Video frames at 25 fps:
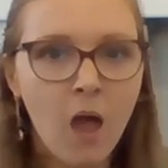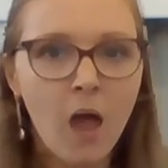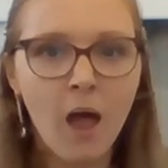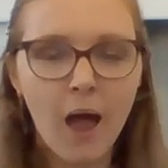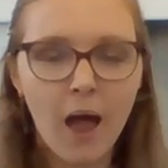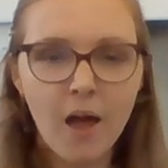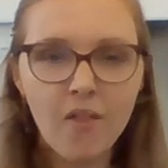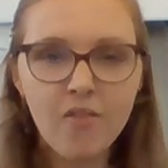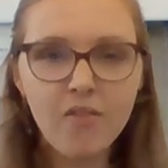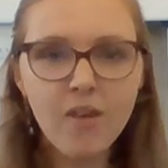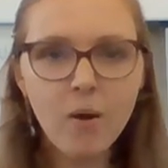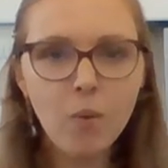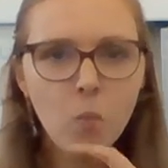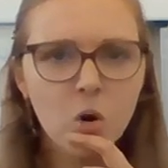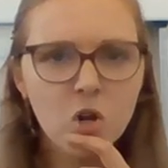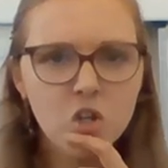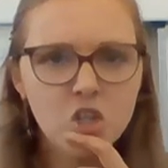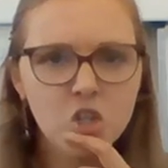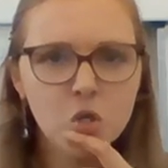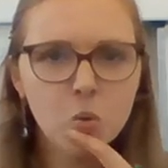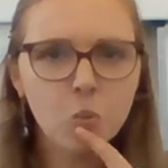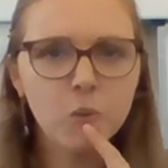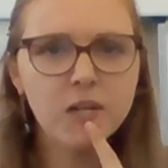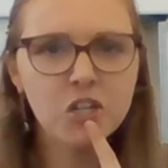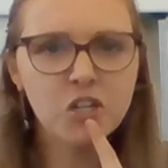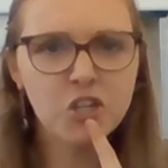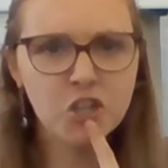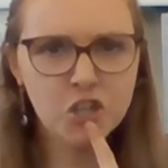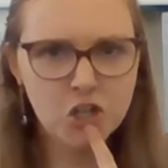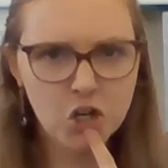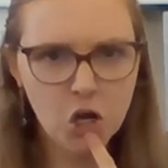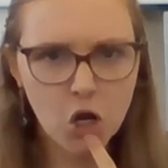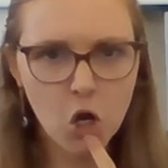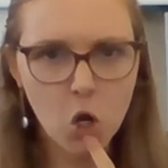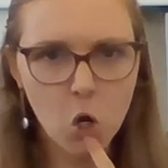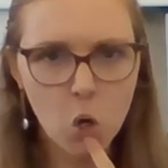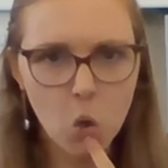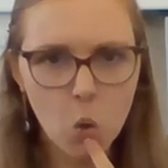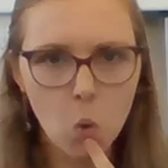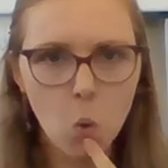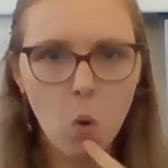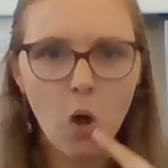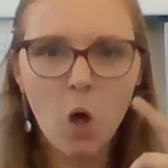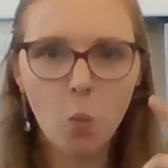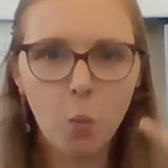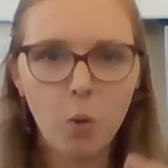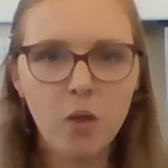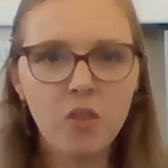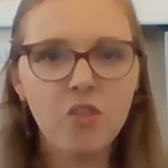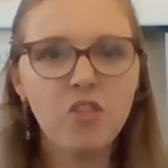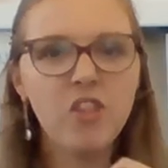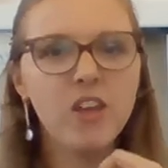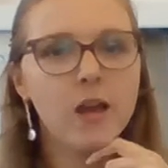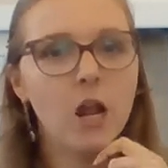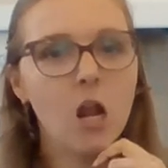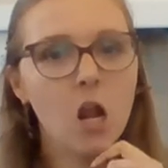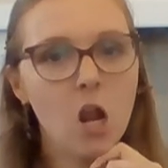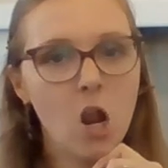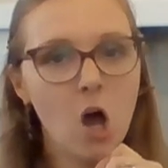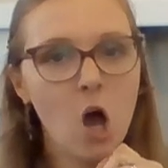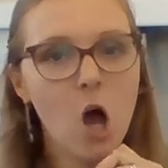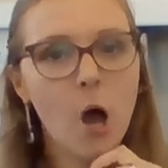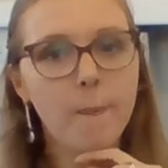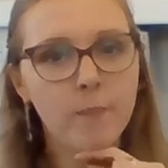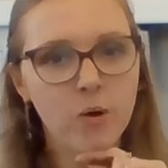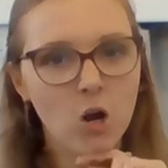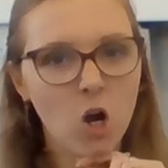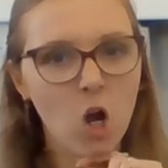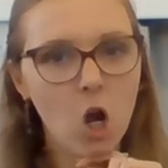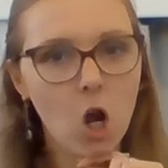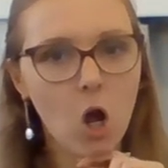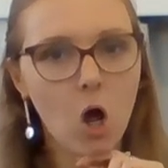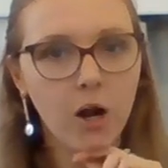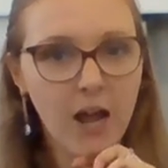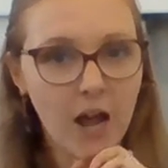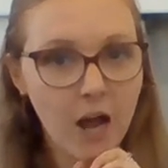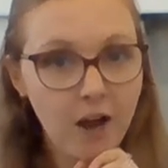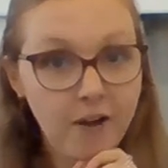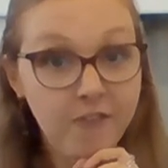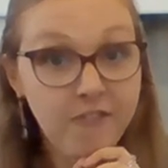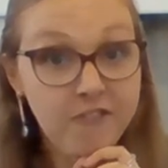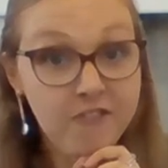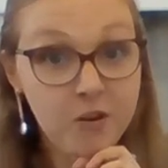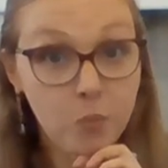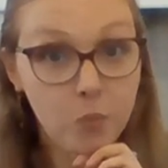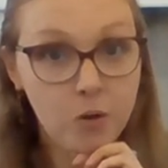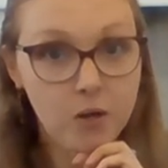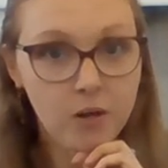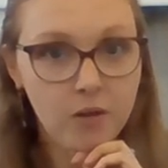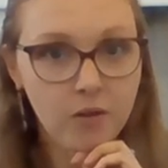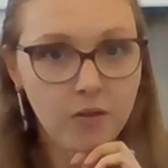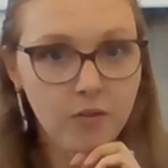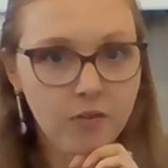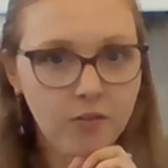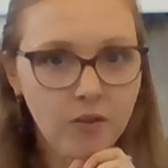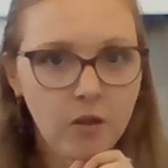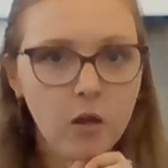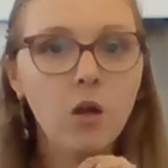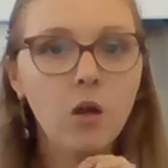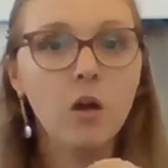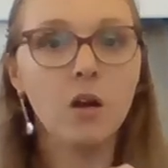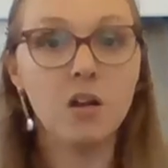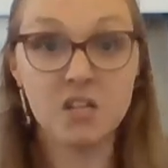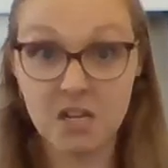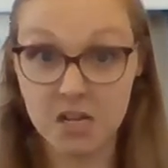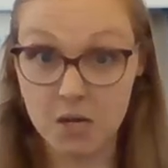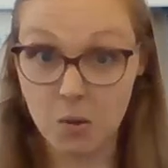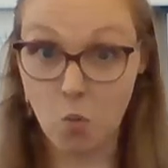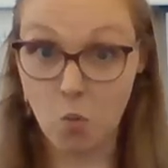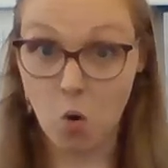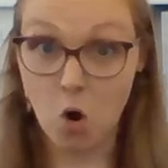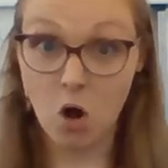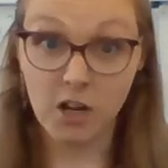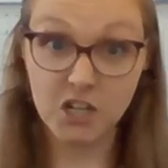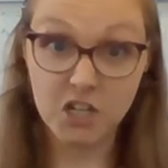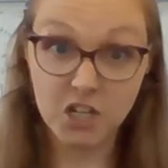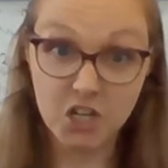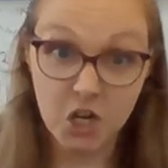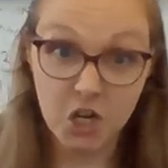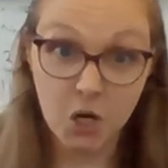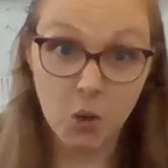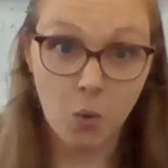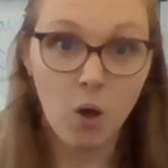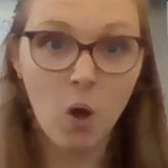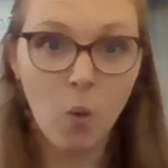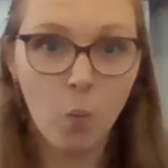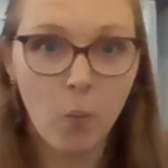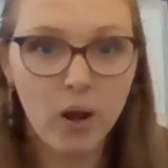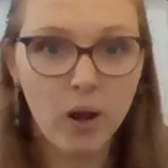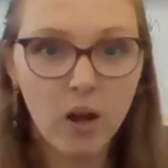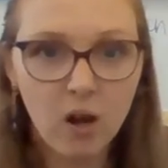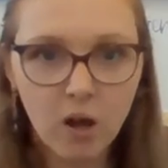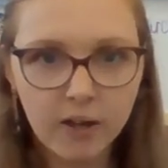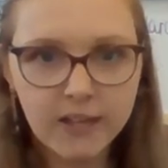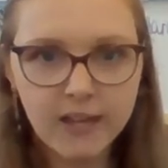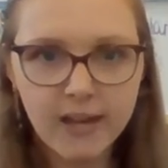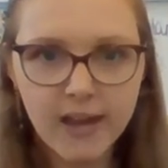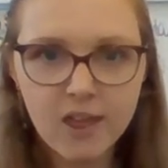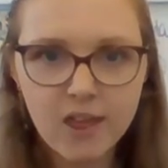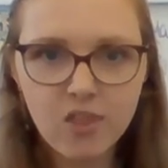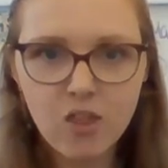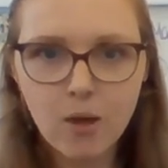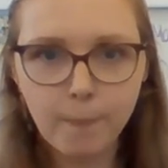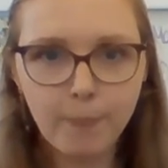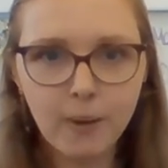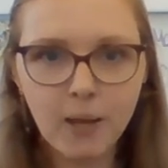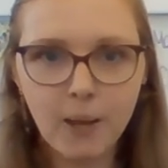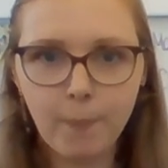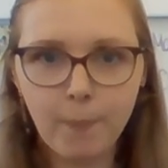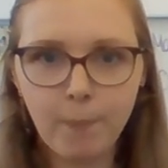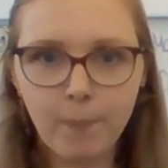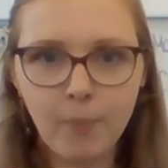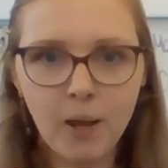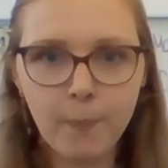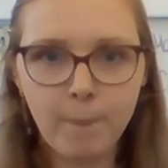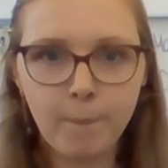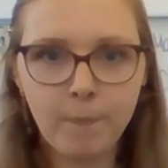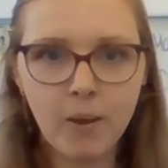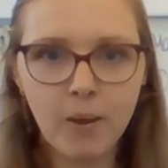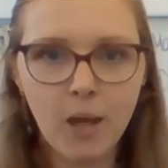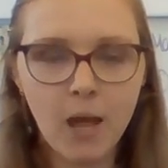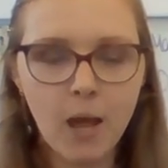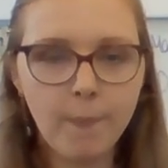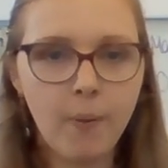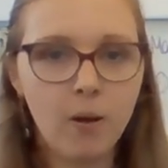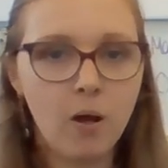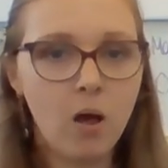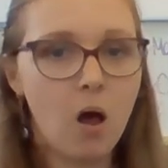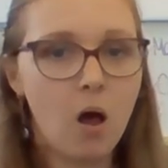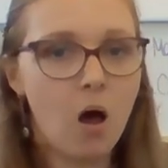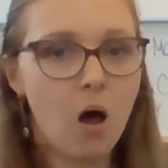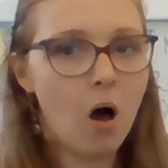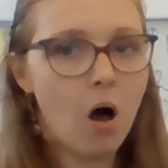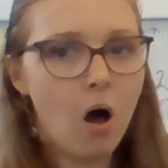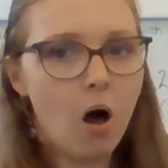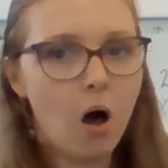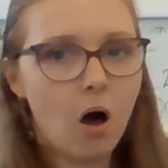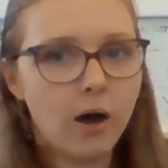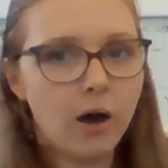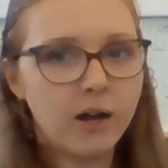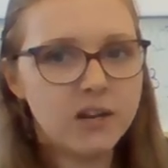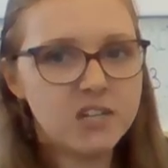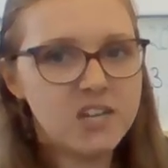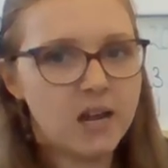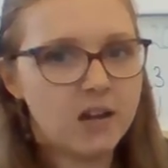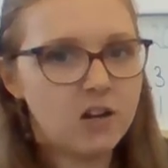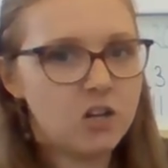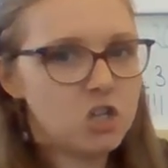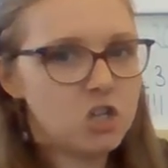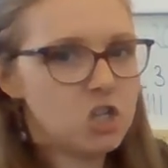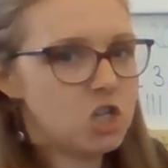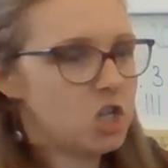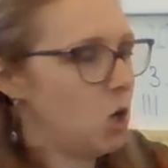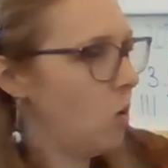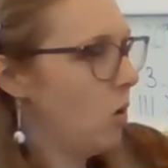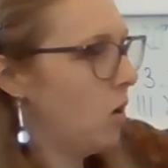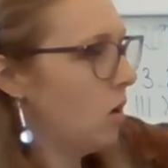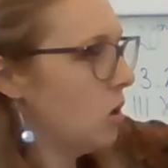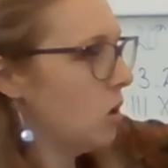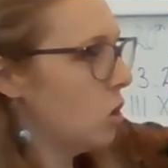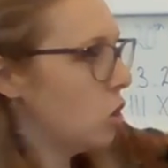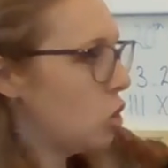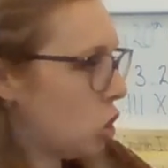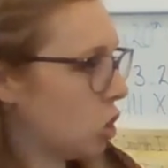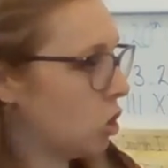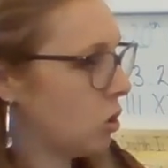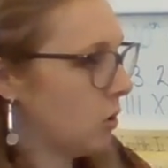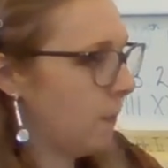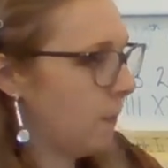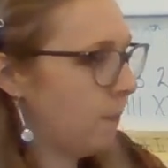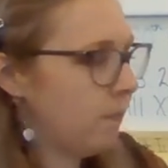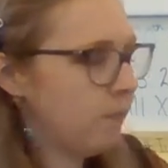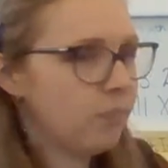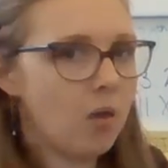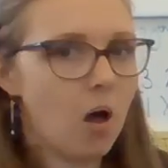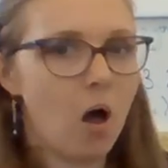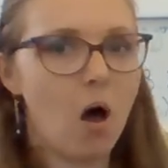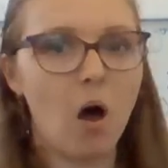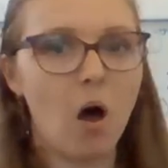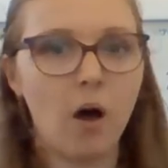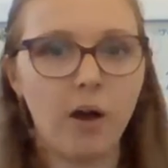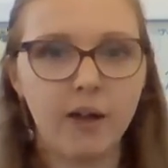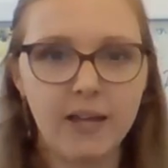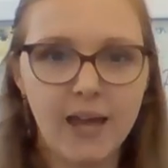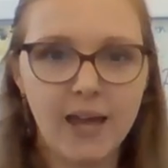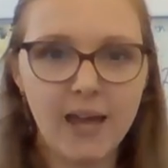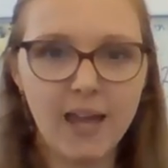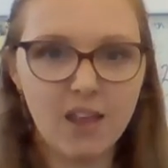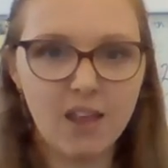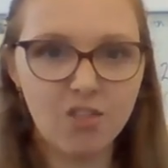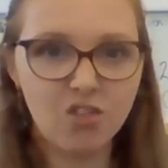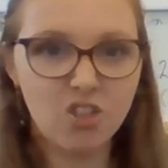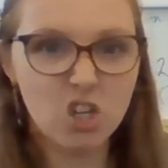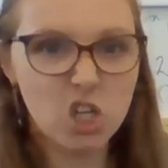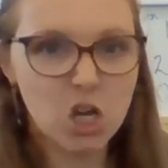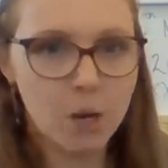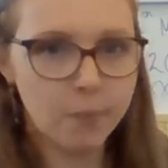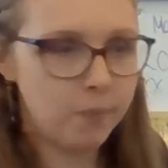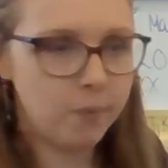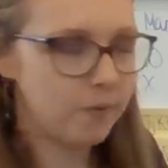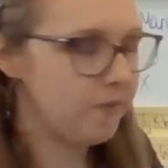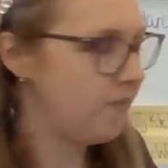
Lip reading: And then what do we do with the alarm clock afterwards? Tell you what I do. When I hear the beep, beep, beep, I tend to, I hit the top of